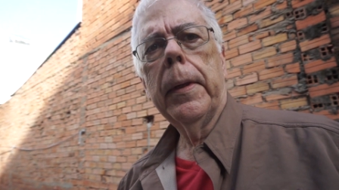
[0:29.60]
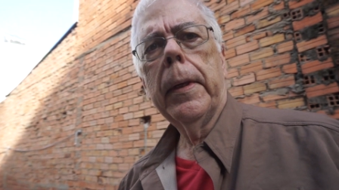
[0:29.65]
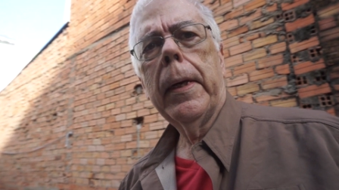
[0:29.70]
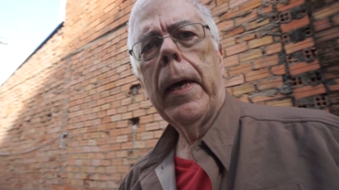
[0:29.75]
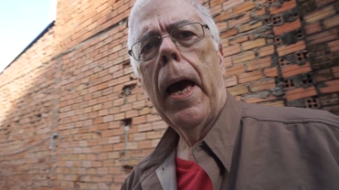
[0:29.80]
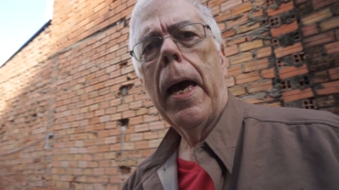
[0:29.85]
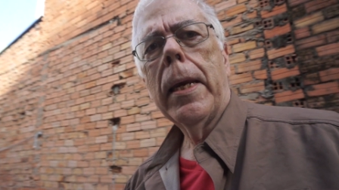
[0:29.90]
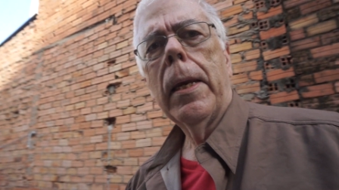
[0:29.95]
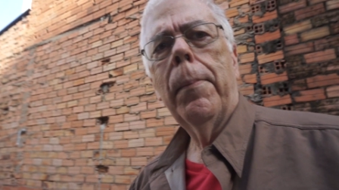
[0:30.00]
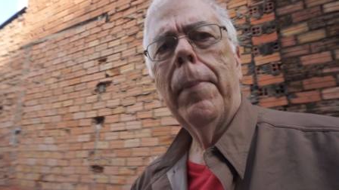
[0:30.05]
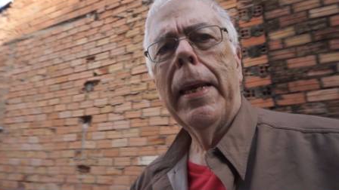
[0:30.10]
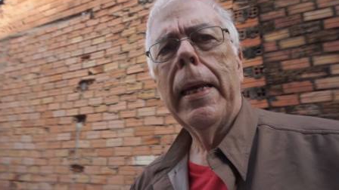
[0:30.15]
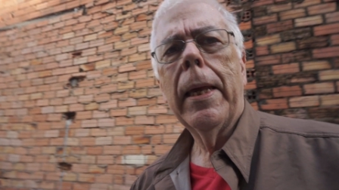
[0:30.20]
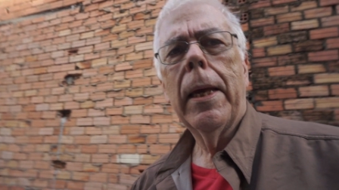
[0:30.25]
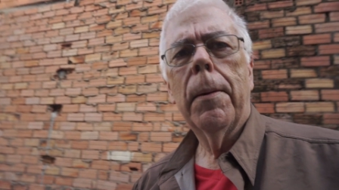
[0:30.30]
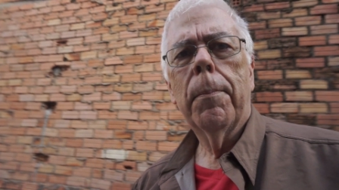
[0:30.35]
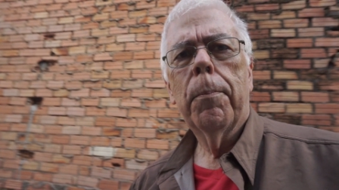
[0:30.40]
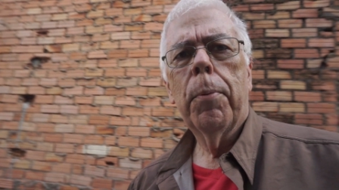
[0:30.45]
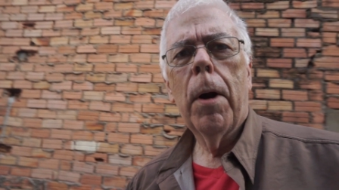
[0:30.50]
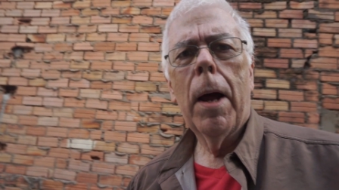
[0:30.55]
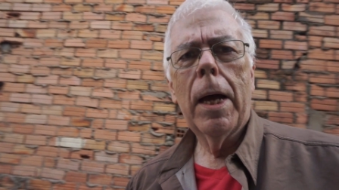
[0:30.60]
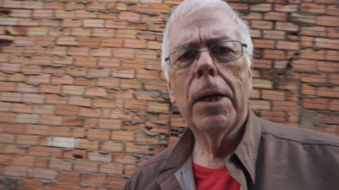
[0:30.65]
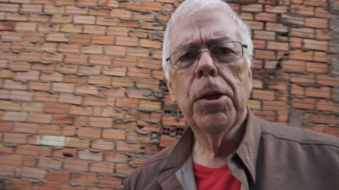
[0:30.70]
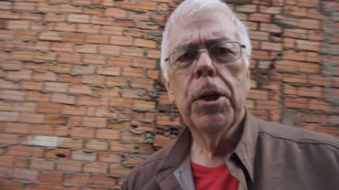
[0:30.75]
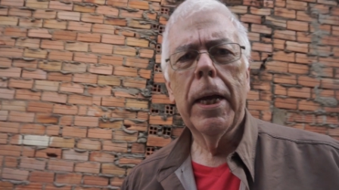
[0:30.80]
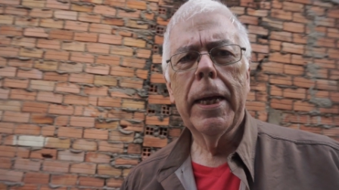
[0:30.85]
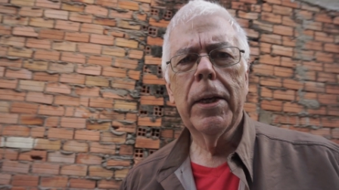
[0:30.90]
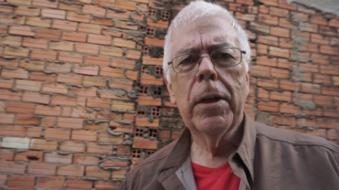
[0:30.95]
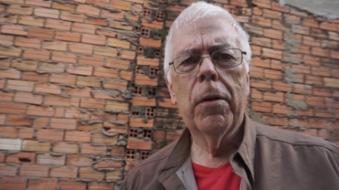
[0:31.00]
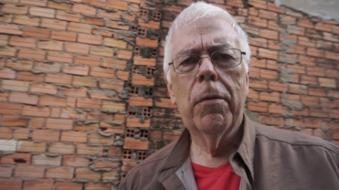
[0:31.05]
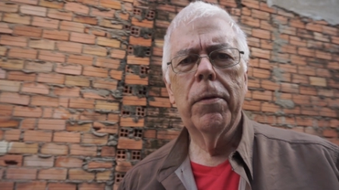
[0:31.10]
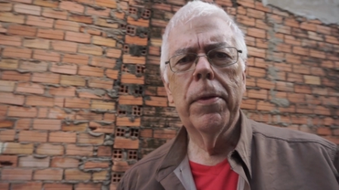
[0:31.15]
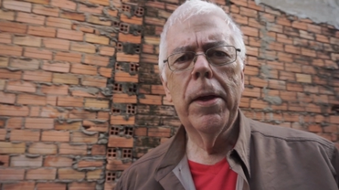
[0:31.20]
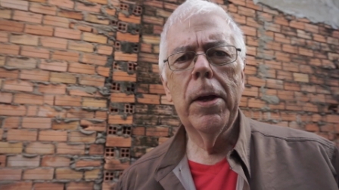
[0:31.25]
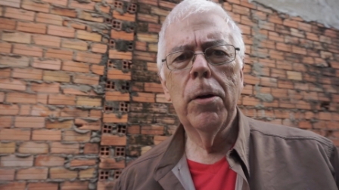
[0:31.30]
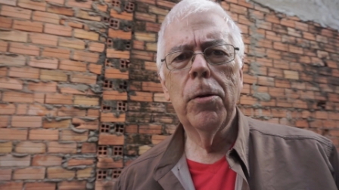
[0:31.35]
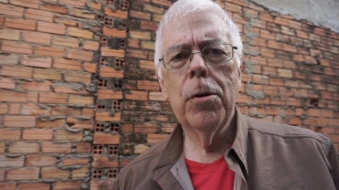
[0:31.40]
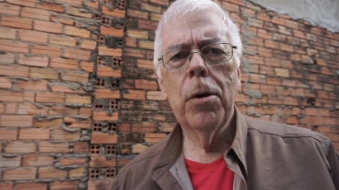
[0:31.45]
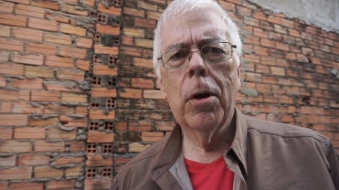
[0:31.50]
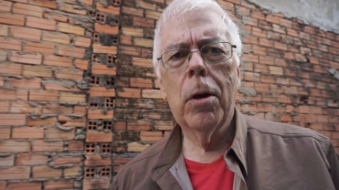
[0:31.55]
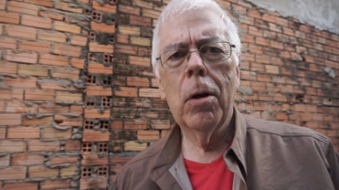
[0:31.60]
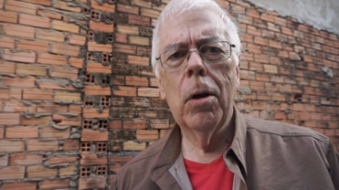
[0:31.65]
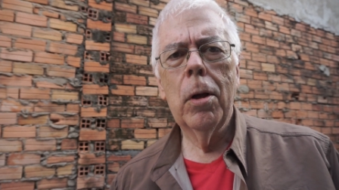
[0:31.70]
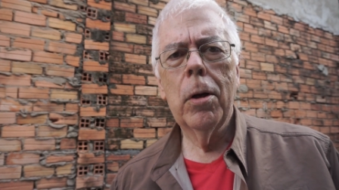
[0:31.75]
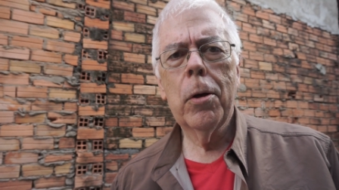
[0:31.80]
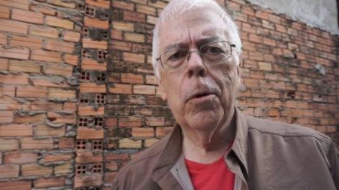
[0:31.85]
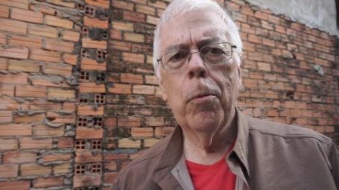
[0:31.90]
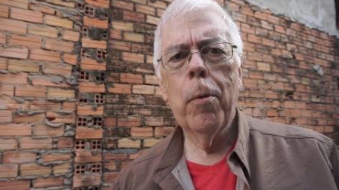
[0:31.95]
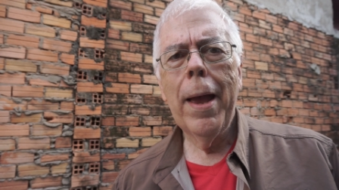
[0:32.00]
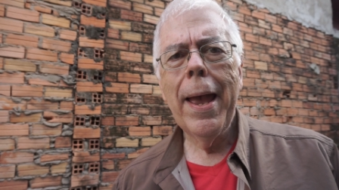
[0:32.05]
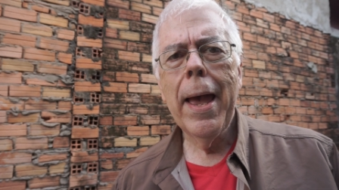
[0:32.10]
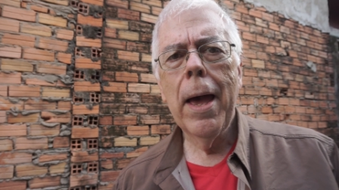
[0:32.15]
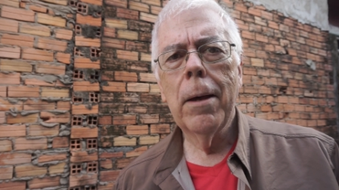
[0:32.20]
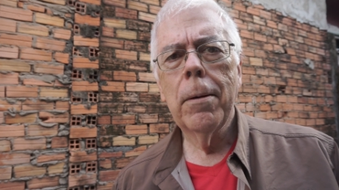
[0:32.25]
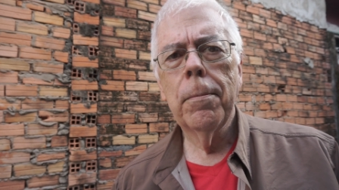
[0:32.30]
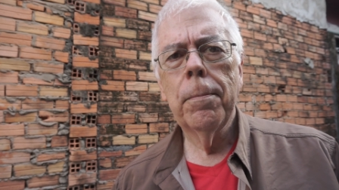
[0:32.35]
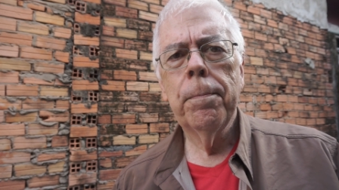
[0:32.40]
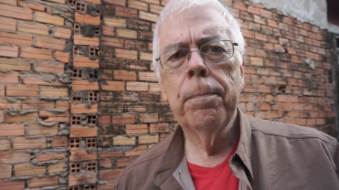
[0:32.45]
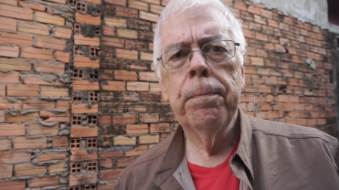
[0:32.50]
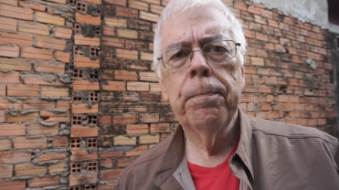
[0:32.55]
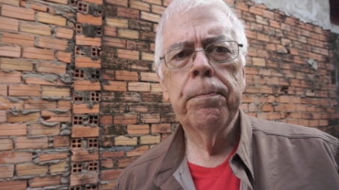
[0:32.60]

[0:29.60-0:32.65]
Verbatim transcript: condominium project over there and took a look around.